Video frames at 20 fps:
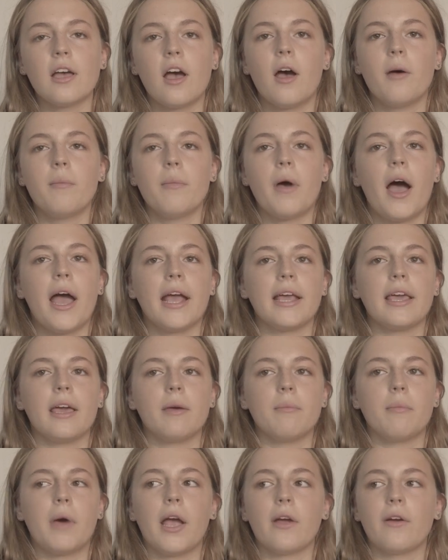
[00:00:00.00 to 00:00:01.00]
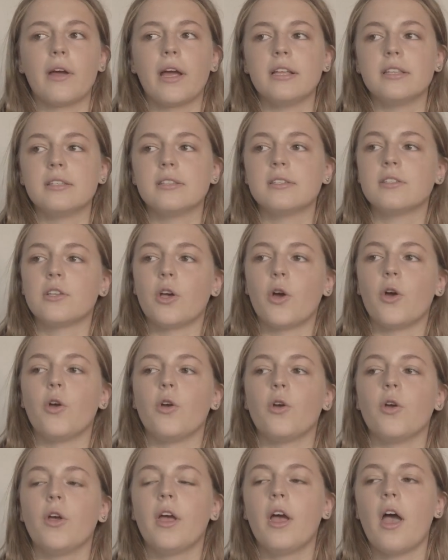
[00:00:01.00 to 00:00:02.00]
I get migraines, so
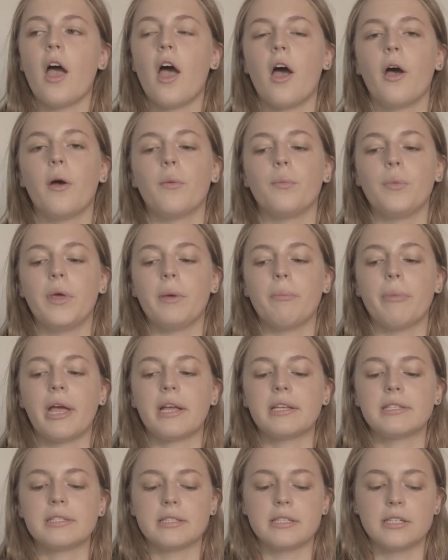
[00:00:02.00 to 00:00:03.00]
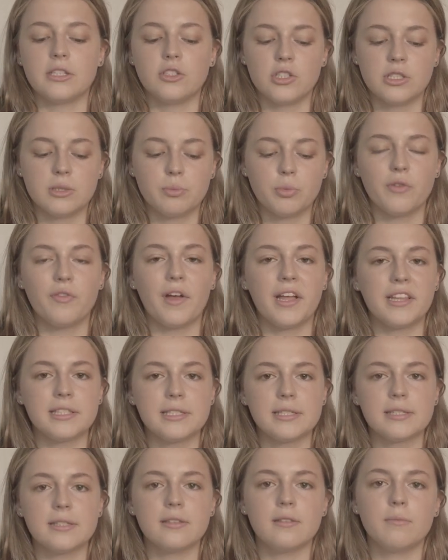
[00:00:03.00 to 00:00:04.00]
it basically just
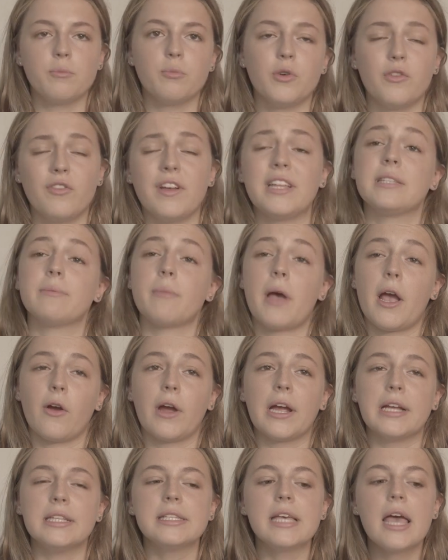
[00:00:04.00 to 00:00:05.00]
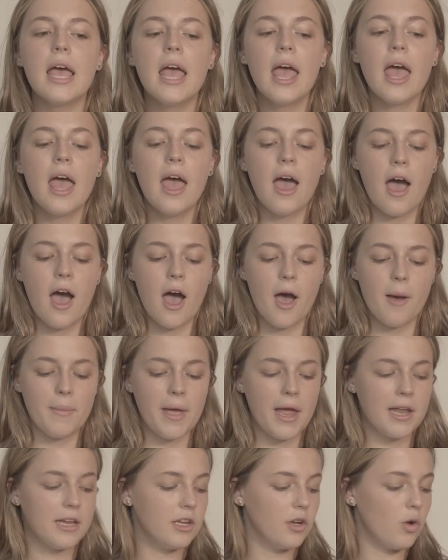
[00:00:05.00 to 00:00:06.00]
prevents prevents migraines.
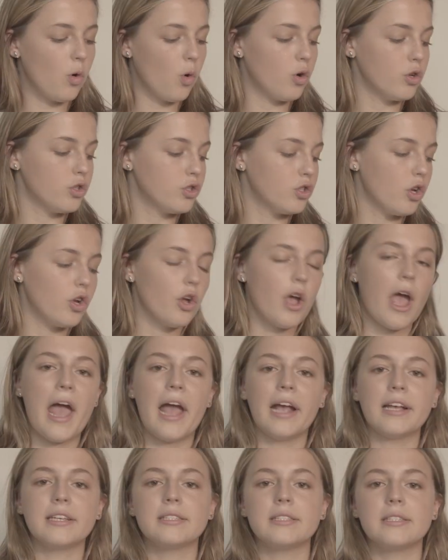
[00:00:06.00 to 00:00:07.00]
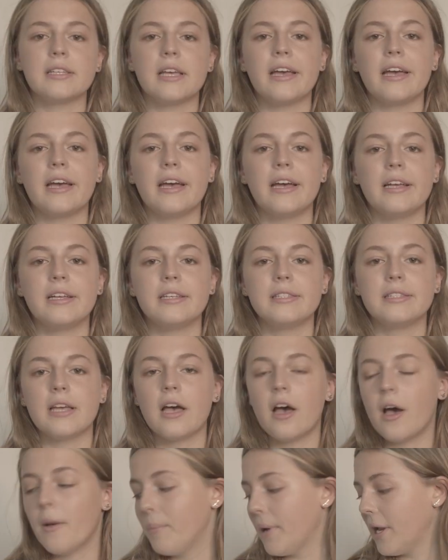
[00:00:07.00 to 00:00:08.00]
And it also acts as
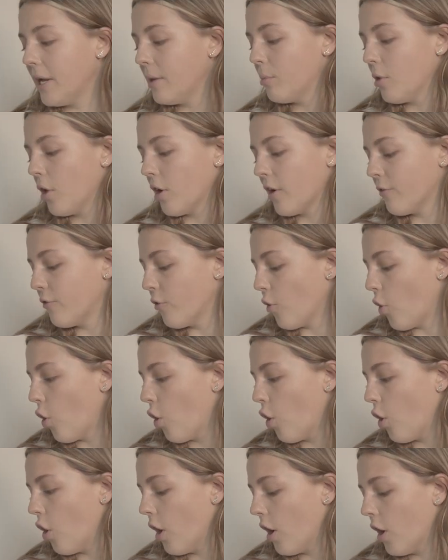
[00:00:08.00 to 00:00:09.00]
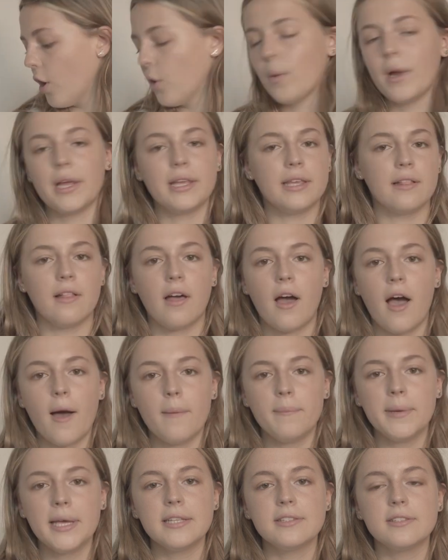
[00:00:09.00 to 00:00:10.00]
a beta blocker for irregular
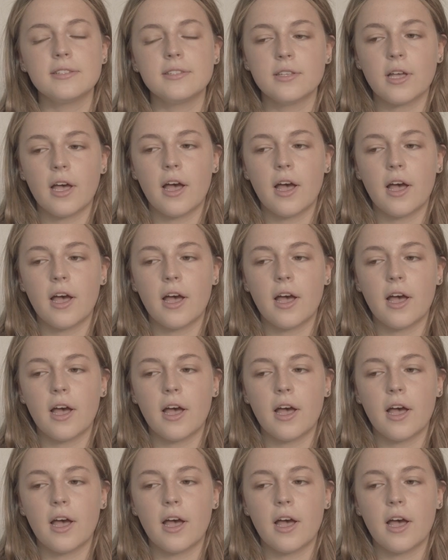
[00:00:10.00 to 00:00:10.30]
heartbeats.